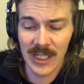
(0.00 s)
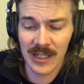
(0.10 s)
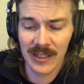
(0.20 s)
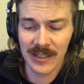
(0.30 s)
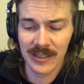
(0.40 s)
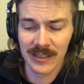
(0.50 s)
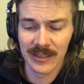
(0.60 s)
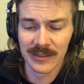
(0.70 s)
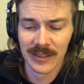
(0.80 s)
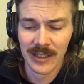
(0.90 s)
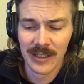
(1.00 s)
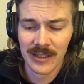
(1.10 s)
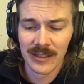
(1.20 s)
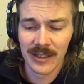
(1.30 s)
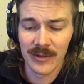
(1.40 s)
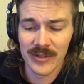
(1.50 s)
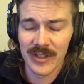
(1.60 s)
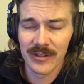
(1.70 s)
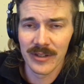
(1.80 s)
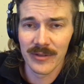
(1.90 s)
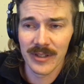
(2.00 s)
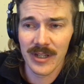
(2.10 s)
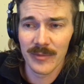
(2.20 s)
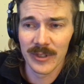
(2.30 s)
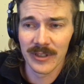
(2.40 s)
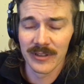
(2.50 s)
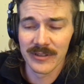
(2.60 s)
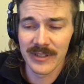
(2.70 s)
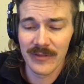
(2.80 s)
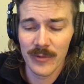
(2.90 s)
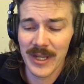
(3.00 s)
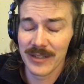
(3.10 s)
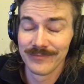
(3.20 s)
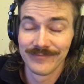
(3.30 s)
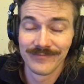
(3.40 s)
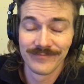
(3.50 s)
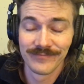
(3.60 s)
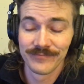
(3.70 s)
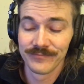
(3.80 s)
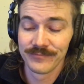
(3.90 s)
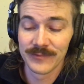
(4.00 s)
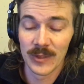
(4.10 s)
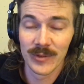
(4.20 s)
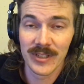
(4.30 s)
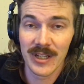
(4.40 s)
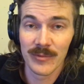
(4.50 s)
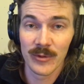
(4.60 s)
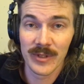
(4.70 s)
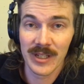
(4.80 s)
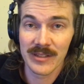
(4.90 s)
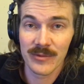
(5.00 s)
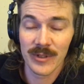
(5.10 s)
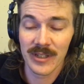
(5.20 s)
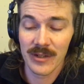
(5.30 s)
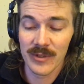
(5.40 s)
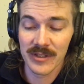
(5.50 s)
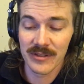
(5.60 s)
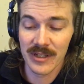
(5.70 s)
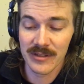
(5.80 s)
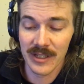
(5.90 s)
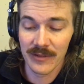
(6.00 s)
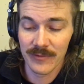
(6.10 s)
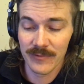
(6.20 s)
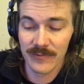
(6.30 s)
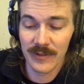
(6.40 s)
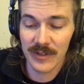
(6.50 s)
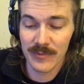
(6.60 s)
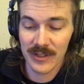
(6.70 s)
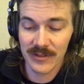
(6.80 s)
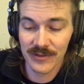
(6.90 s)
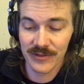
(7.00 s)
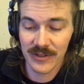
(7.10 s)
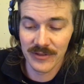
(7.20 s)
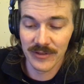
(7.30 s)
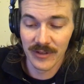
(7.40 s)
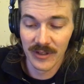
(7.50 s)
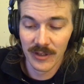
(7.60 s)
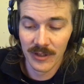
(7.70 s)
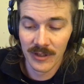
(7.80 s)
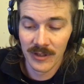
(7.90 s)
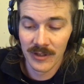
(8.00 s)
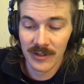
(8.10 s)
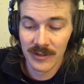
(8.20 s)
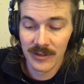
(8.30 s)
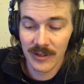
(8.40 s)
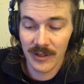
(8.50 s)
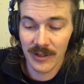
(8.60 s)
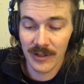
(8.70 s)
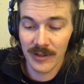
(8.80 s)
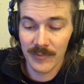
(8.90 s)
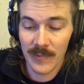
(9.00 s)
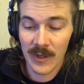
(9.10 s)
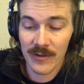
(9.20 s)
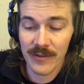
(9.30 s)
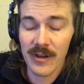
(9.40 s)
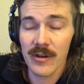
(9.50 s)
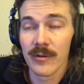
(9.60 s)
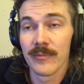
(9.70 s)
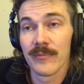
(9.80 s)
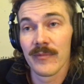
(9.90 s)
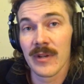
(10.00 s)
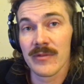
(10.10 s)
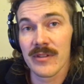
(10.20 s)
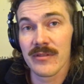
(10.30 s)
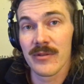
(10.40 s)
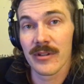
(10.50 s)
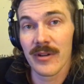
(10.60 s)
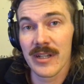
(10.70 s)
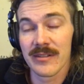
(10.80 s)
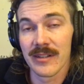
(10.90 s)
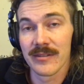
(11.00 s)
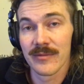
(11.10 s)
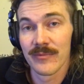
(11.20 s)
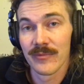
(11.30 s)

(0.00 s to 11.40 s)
I was Tindering with a couple of girls. Never met them the whole time, but I swear to God, we exchanged like 50 messages each. Although I was also on Craigslist